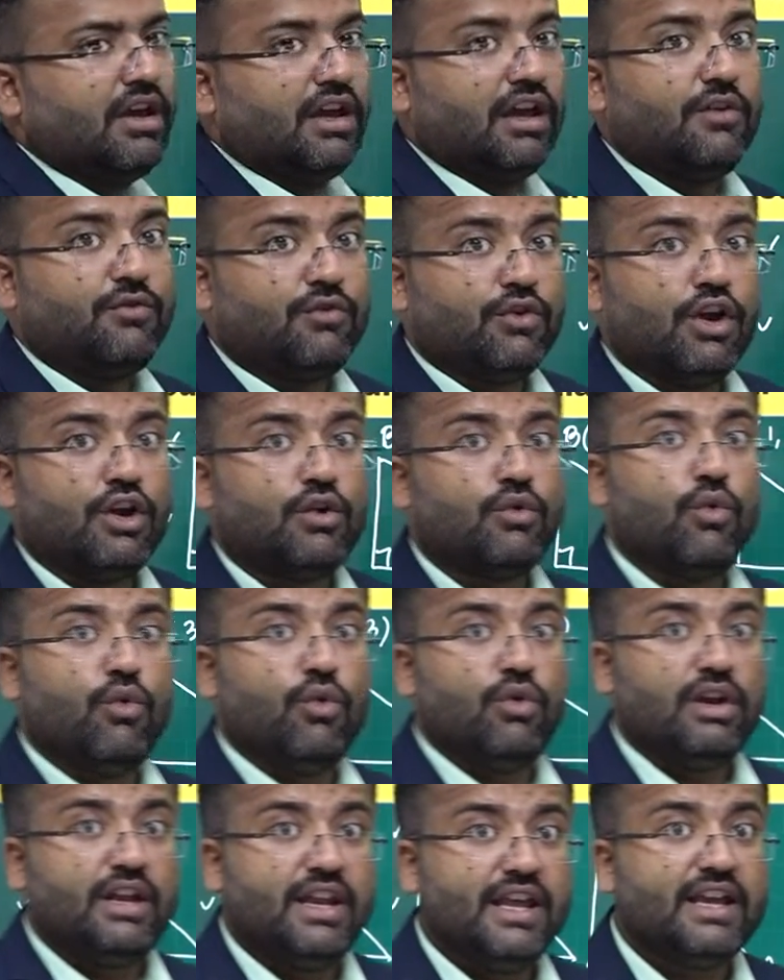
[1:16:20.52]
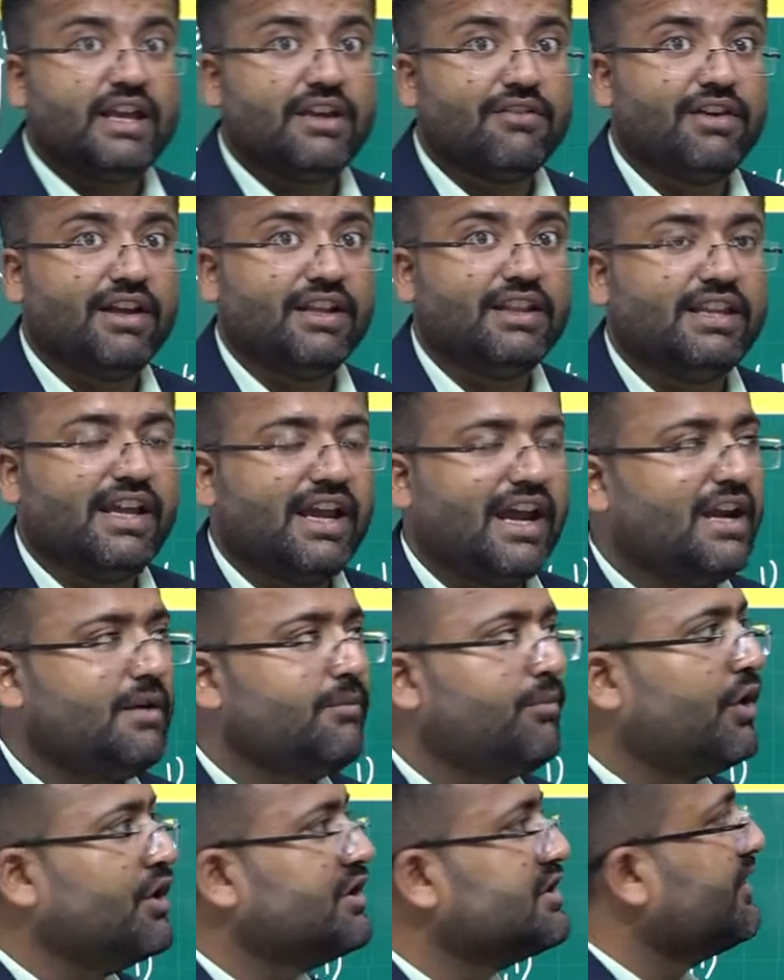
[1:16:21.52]
if you are only given the
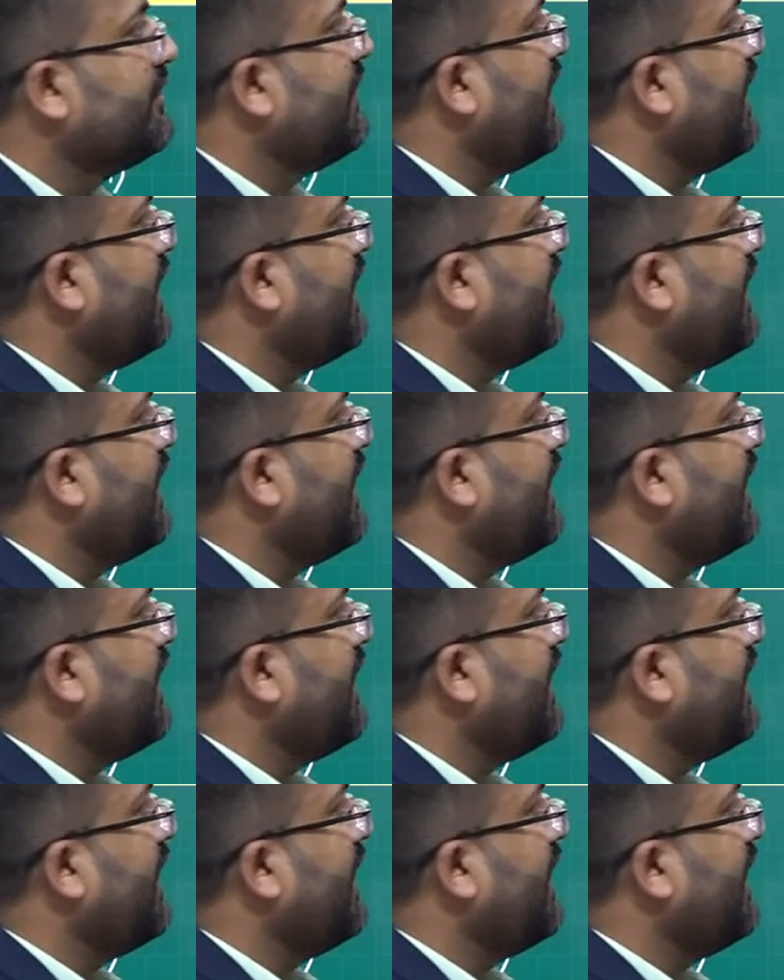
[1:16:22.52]
endpoints of